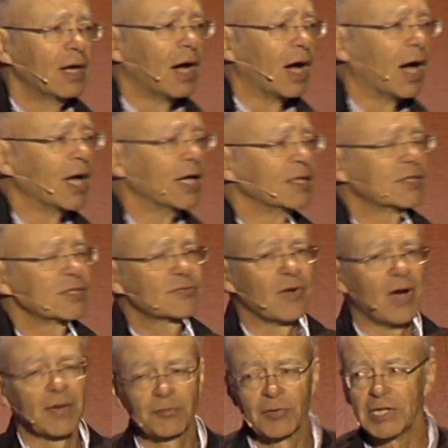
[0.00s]
I
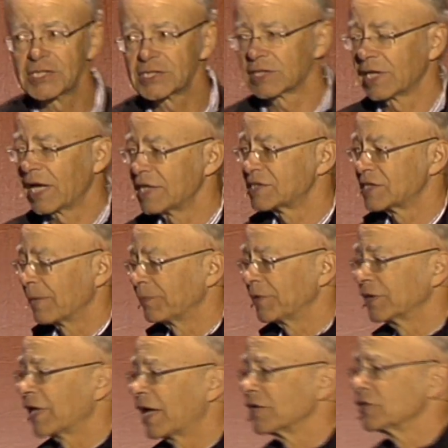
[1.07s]
described reason as
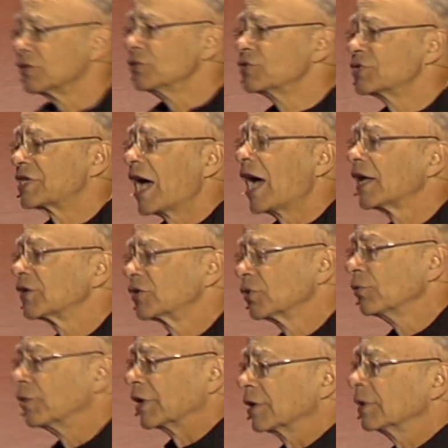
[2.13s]
something that you start
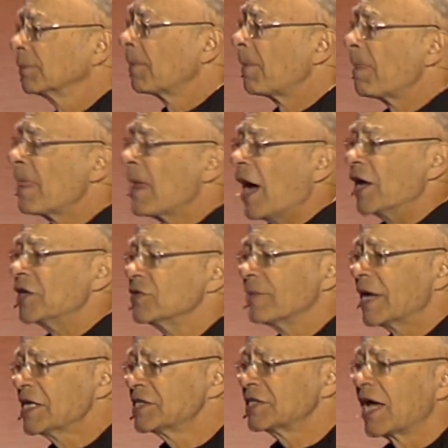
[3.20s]
doing, and you
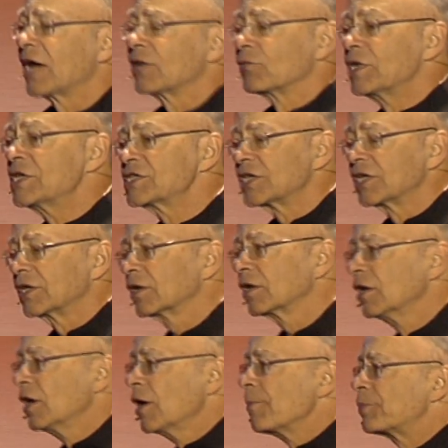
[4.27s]
may start reasoning
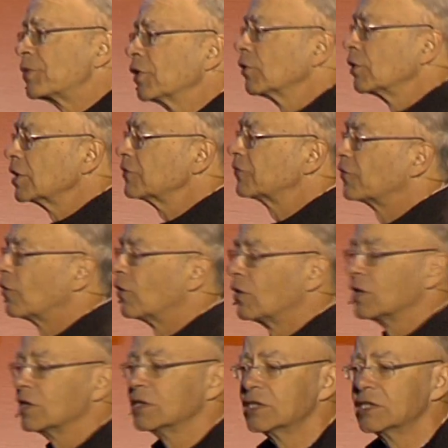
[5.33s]
purely
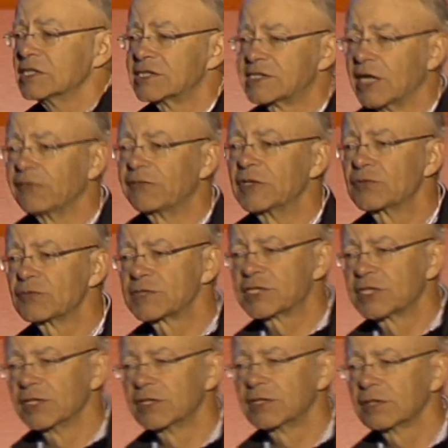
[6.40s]
for
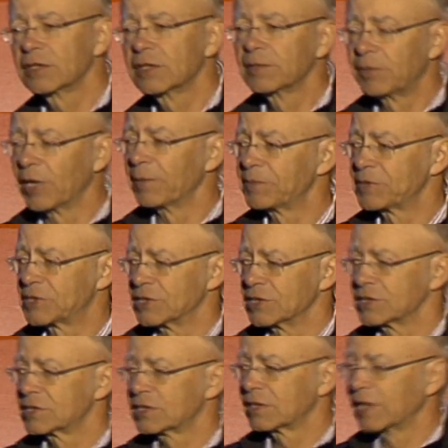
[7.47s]
self-interested
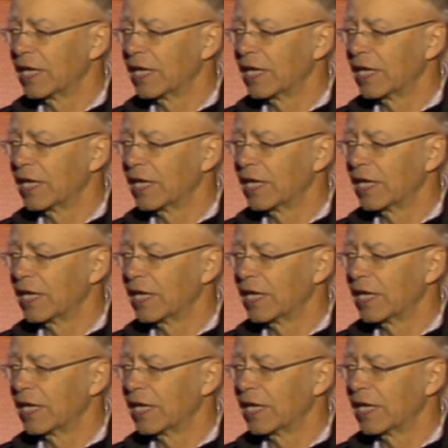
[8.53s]
purposes.